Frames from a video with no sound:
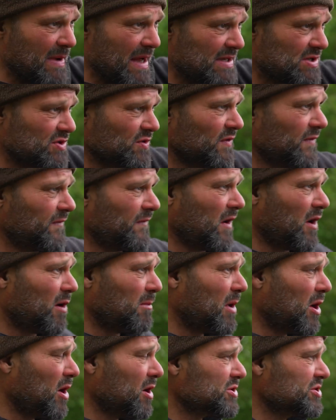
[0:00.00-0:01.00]
beds on the far
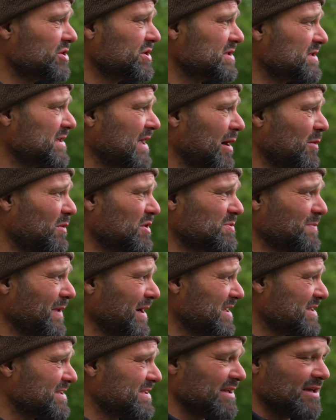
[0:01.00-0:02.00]
margins now, which
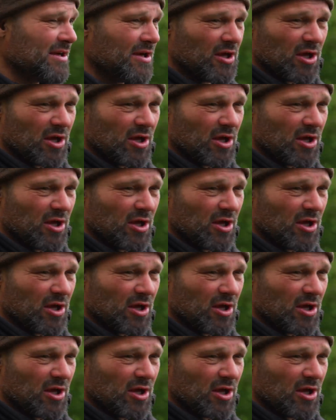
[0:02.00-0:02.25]
makes it